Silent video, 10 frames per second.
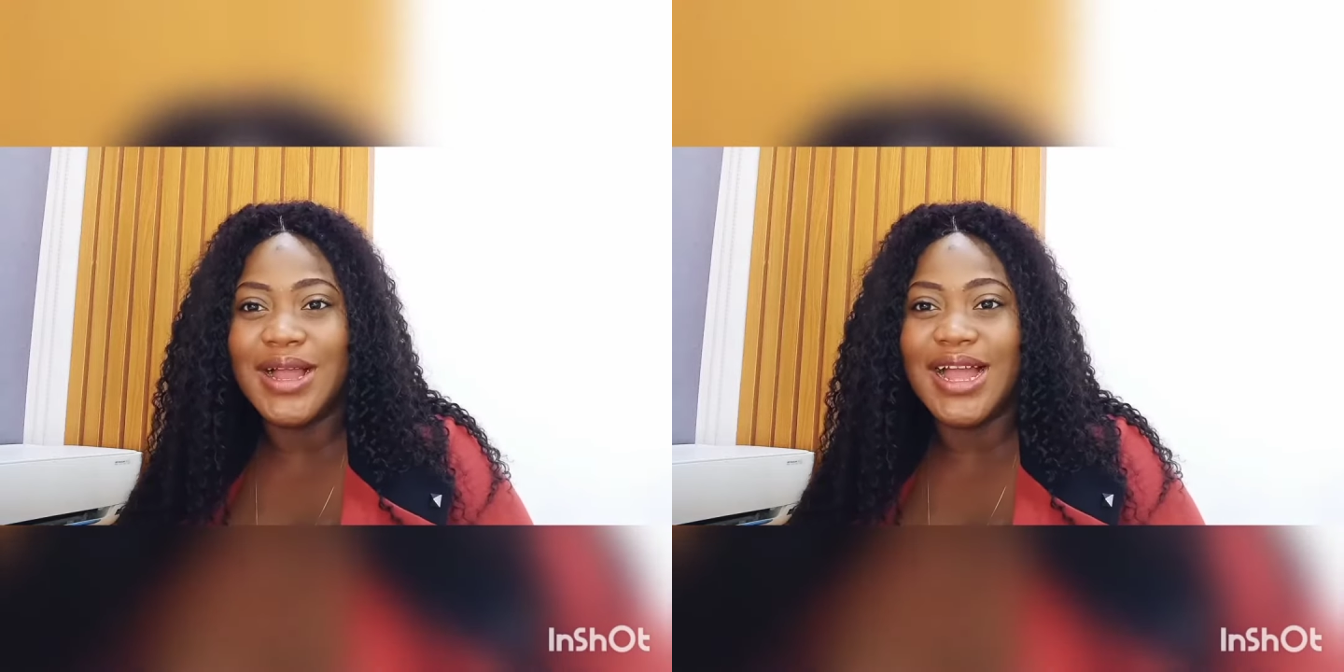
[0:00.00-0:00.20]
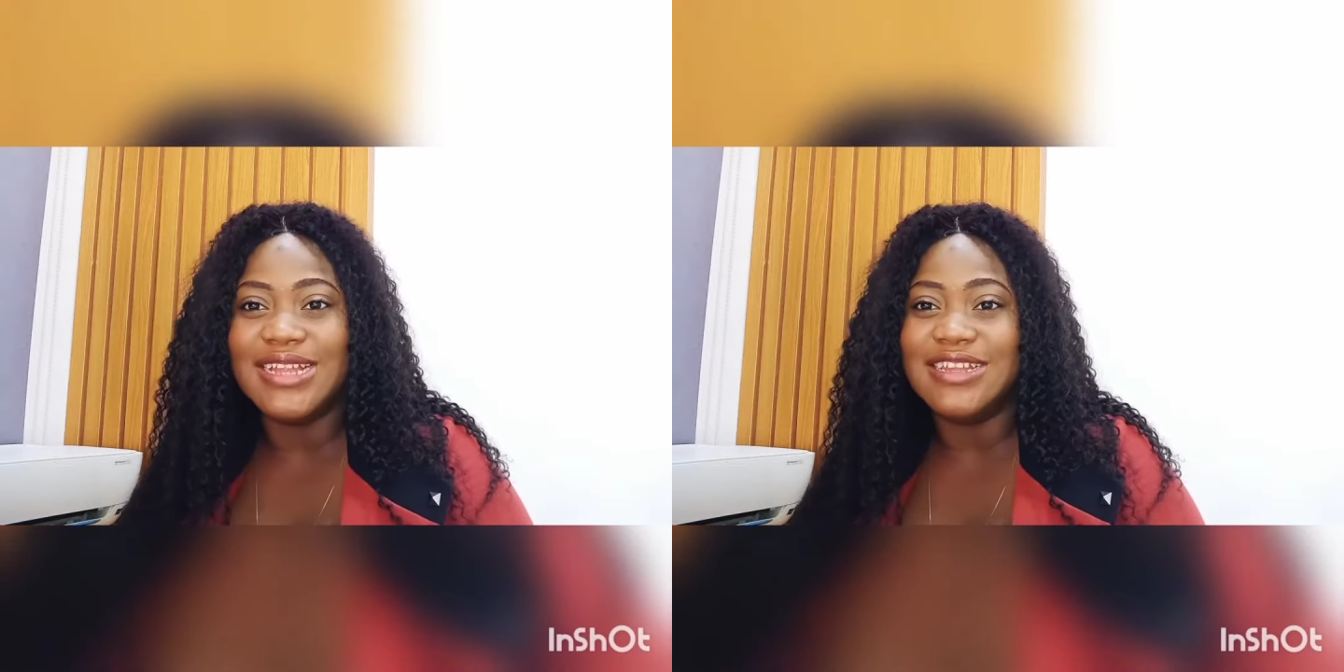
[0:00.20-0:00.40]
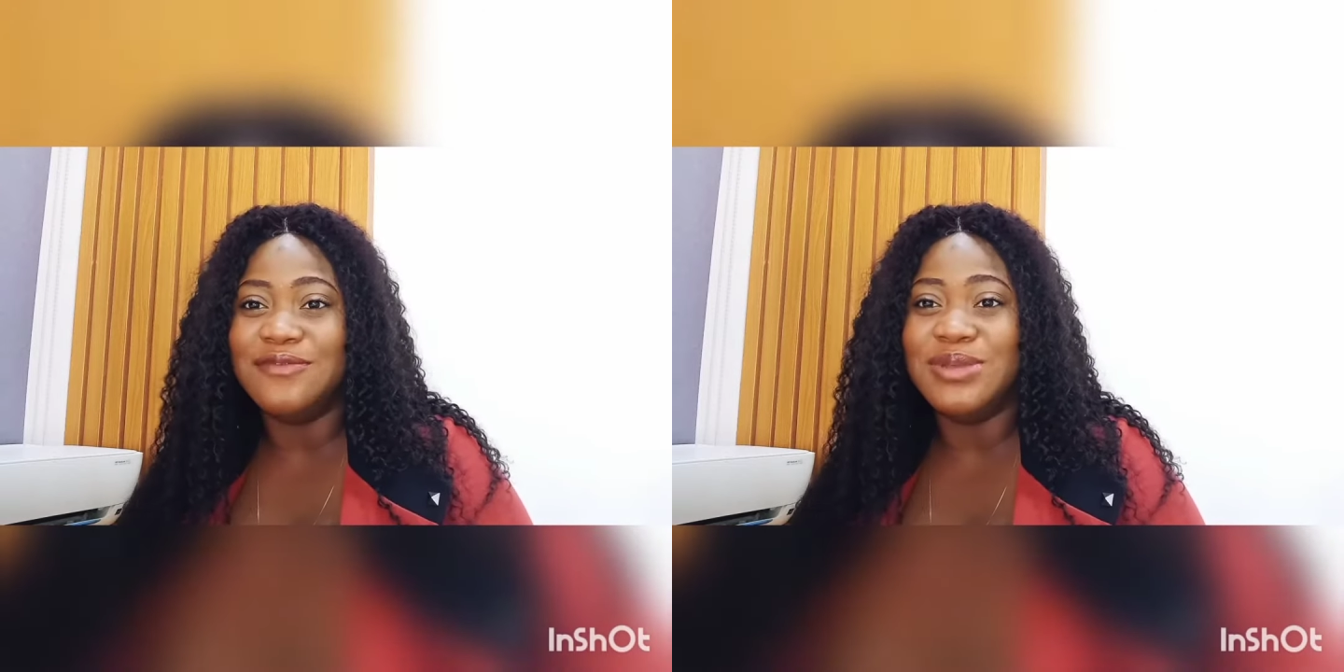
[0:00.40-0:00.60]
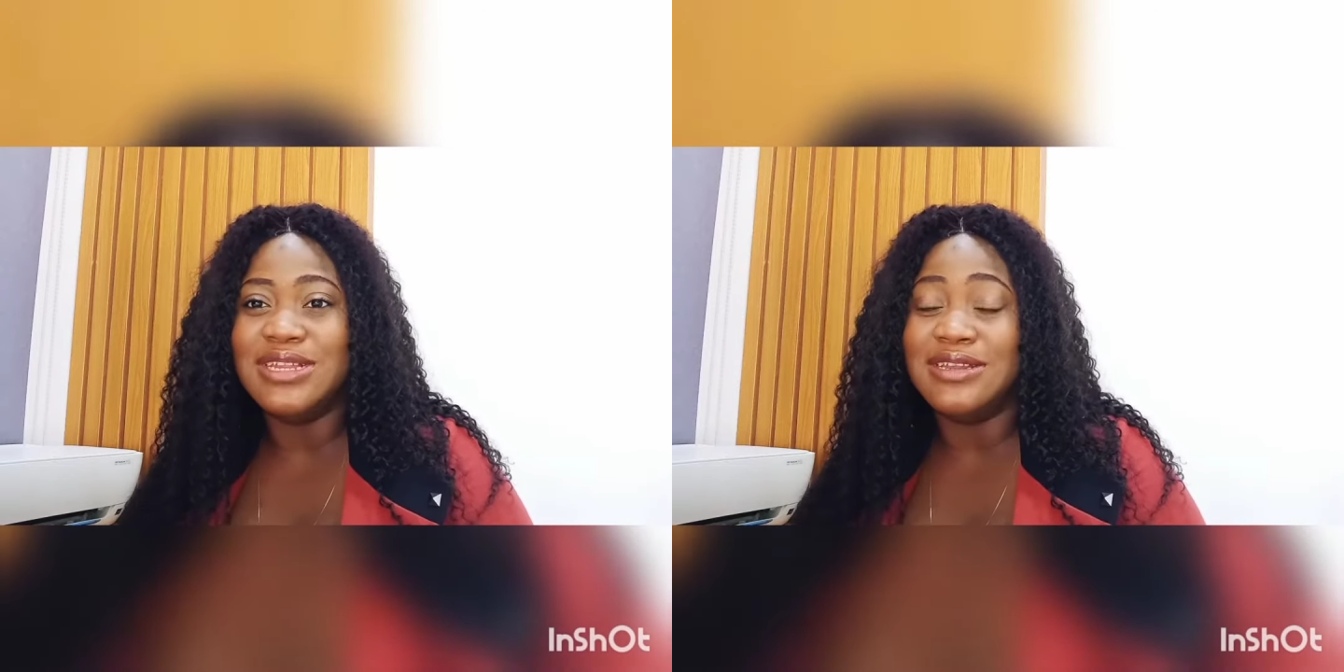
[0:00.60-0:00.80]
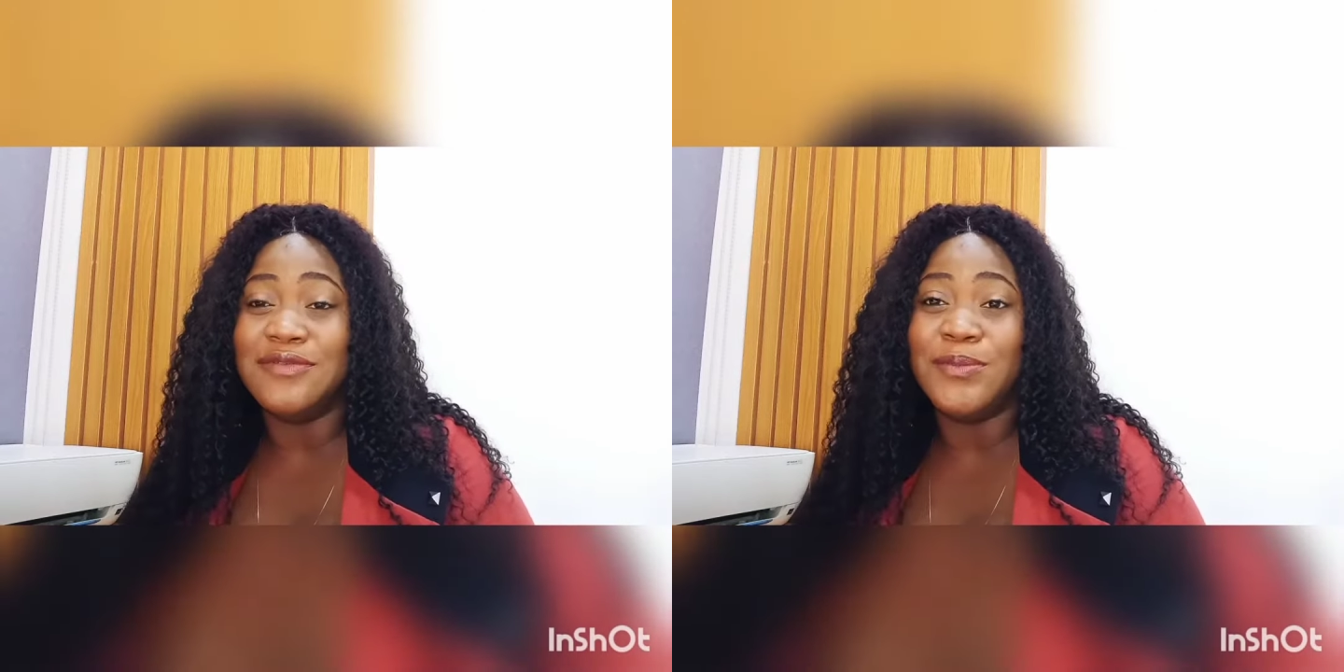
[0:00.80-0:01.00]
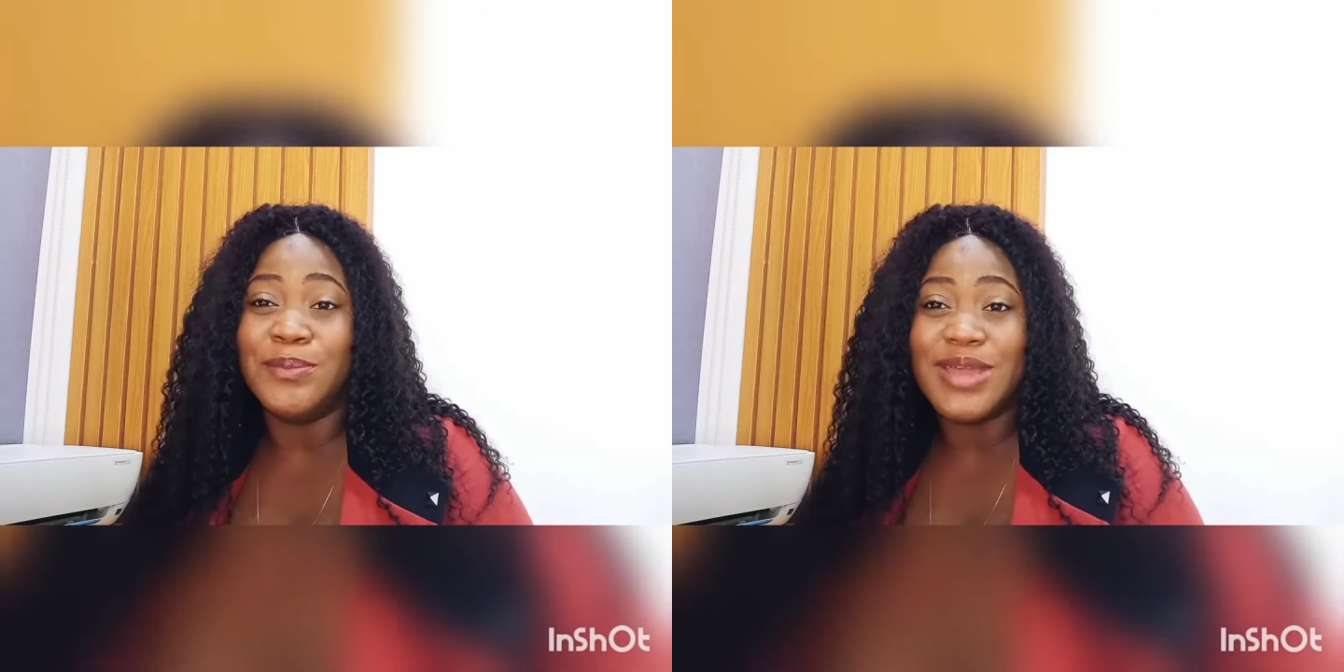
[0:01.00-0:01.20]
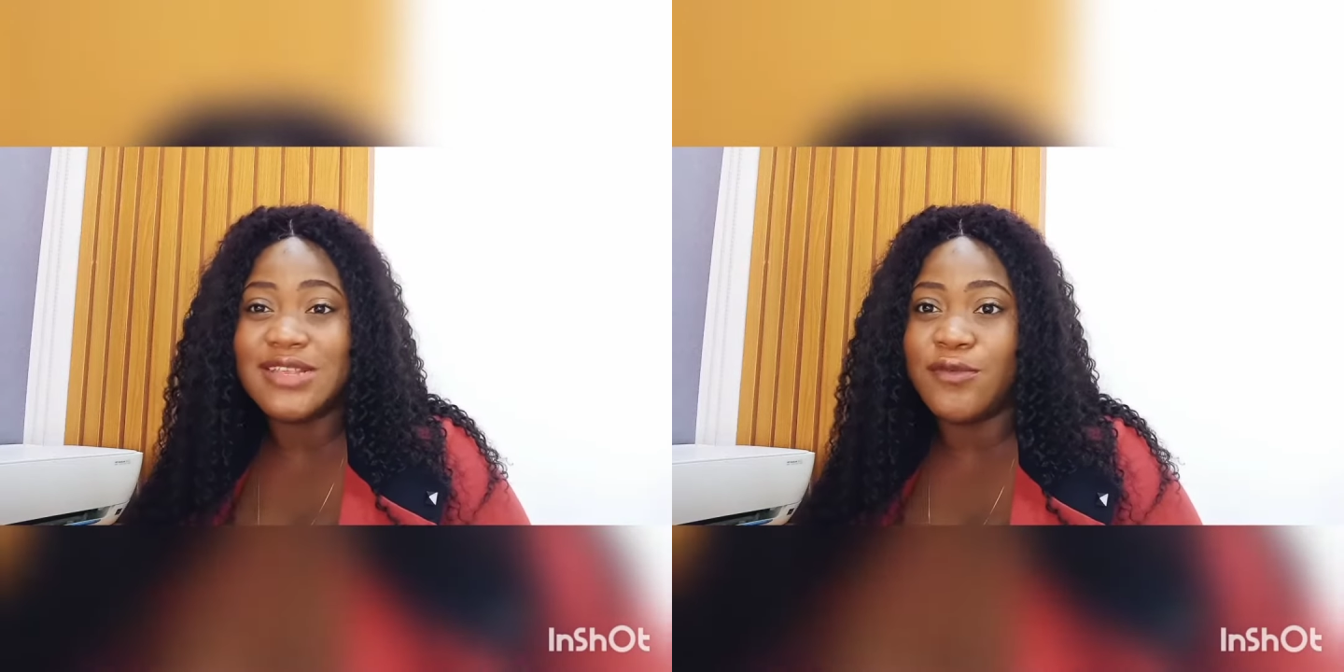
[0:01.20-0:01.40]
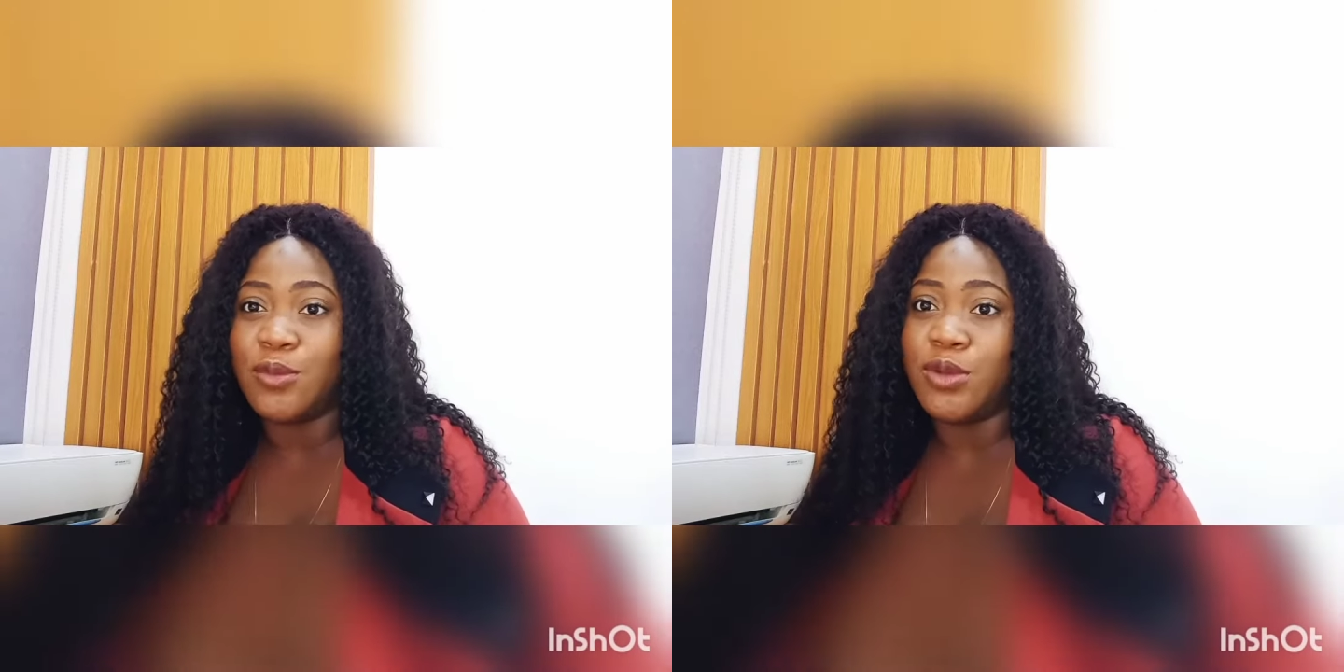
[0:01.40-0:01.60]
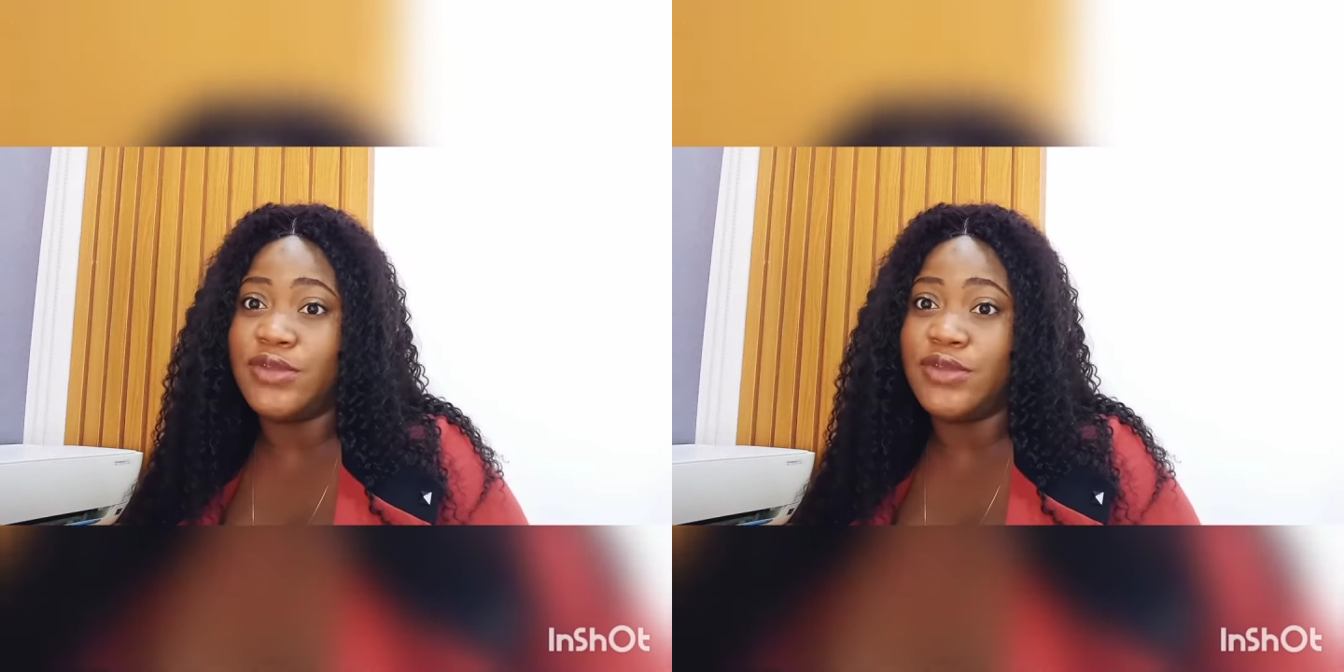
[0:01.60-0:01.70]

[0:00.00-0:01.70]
and they've been in the best form